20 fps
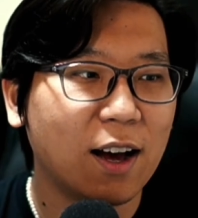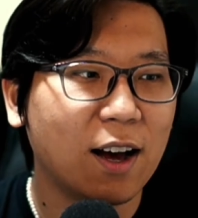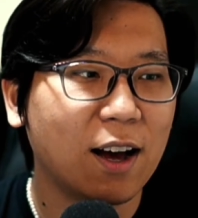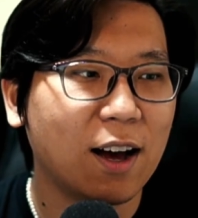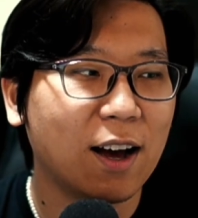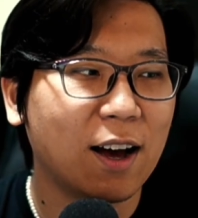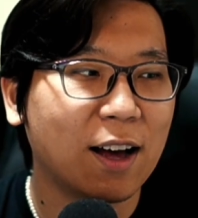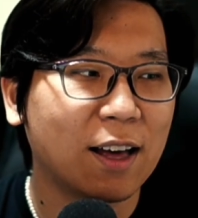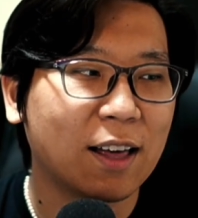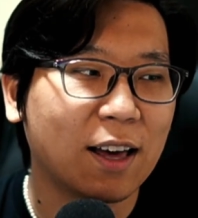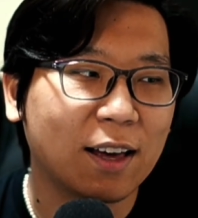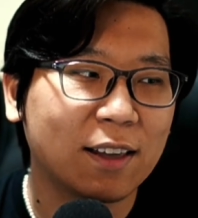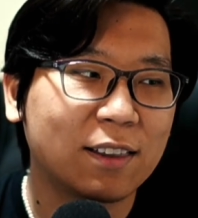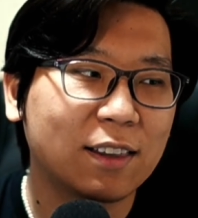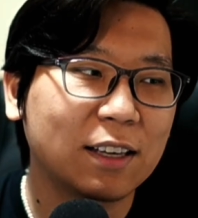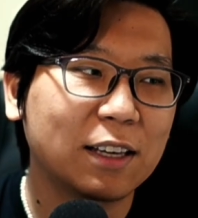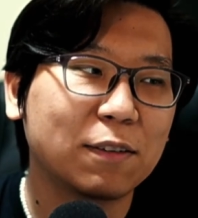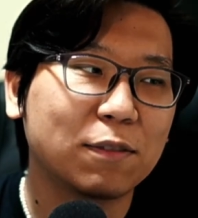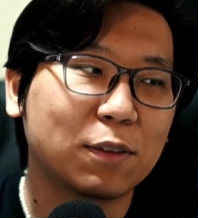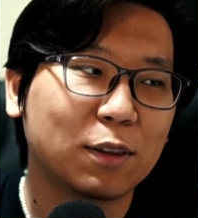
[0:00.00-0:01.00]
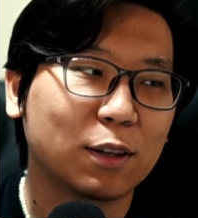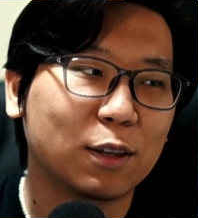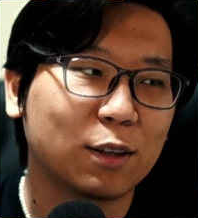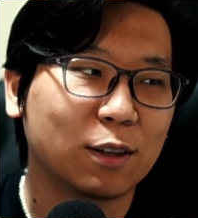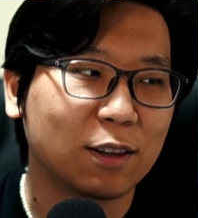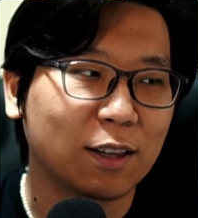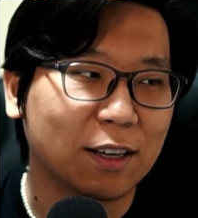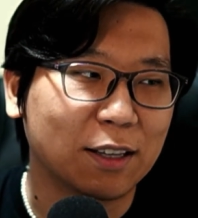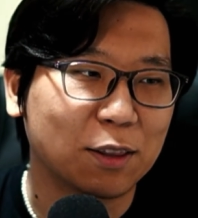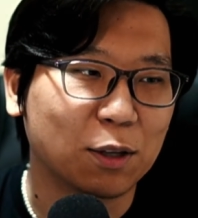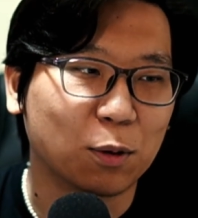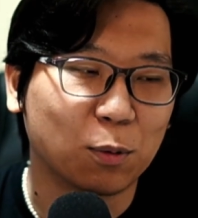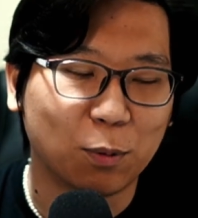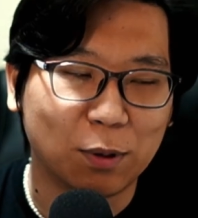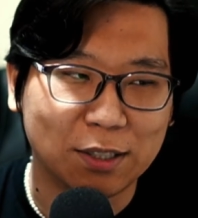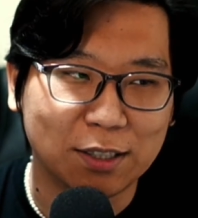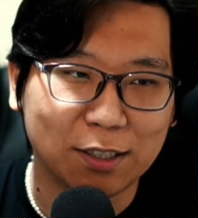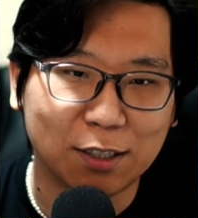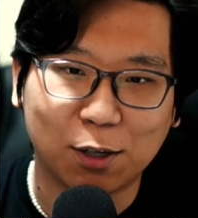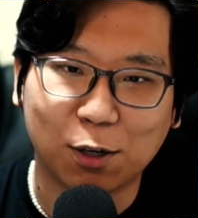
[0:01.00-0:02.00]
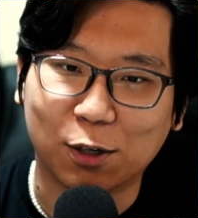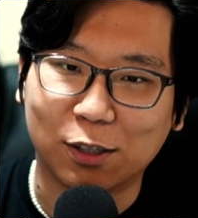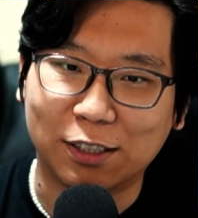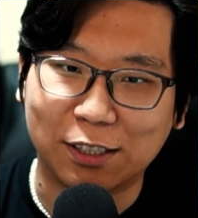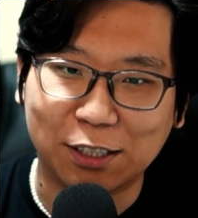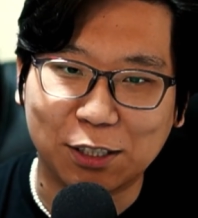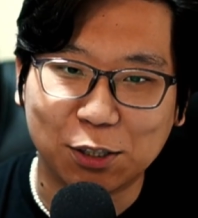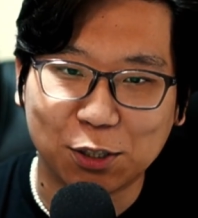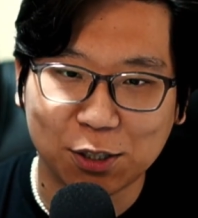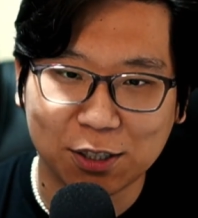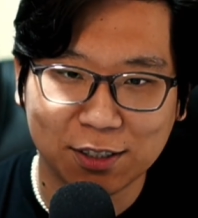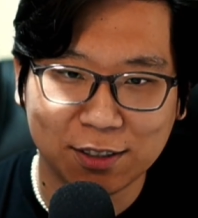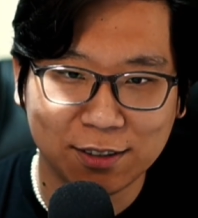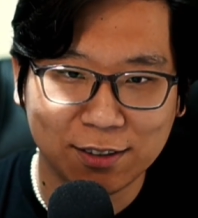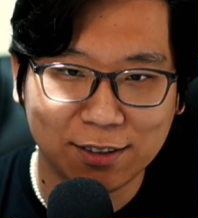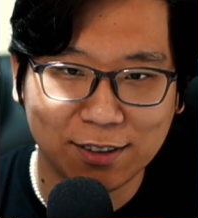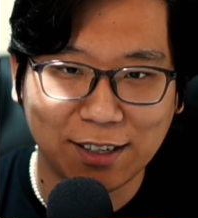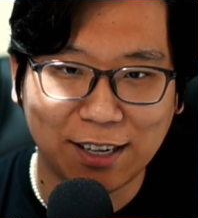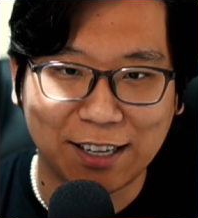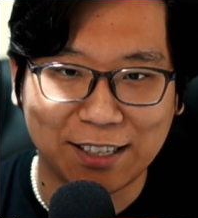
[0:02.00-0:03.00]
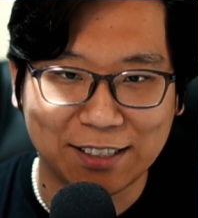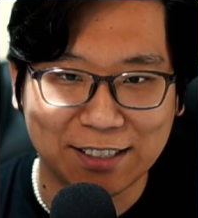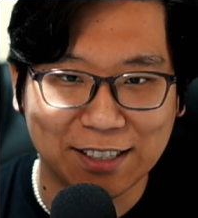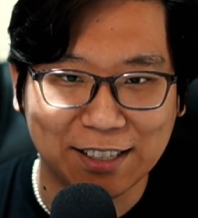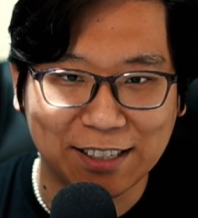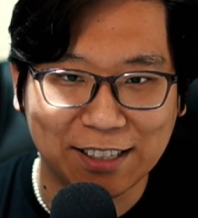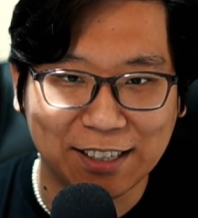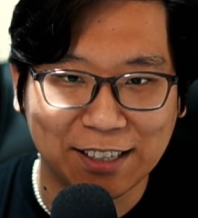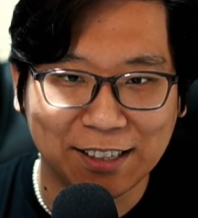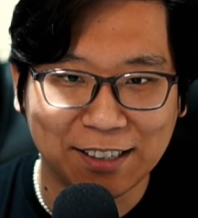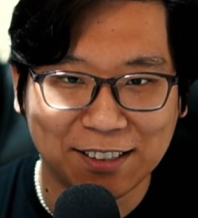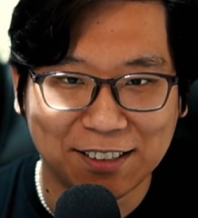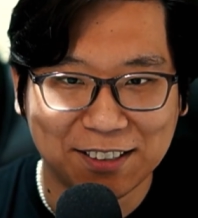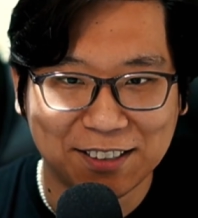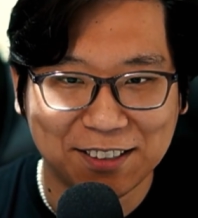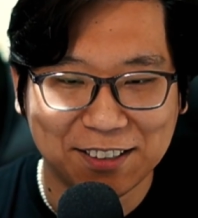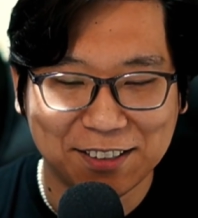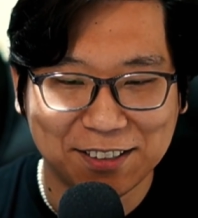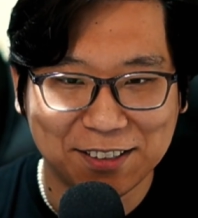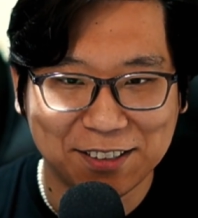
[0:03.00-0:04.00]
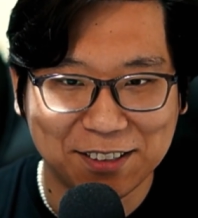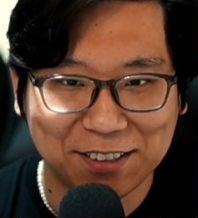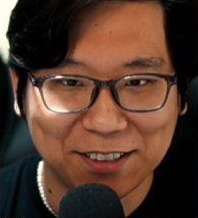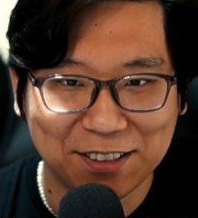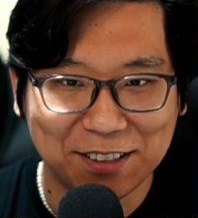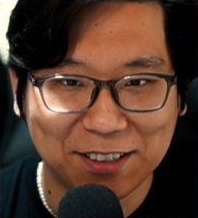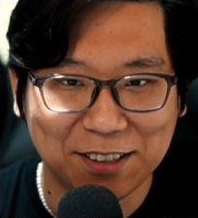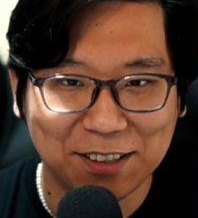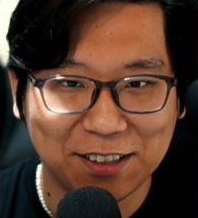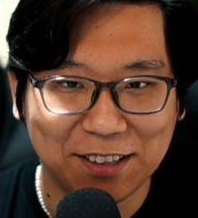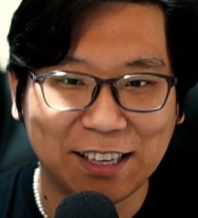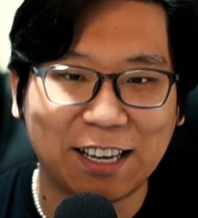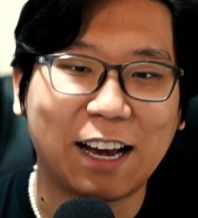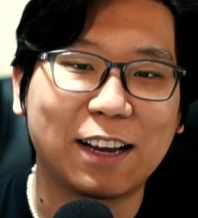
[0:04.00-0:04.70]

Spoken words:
I think if like there wasn't Cartesian as like a, like I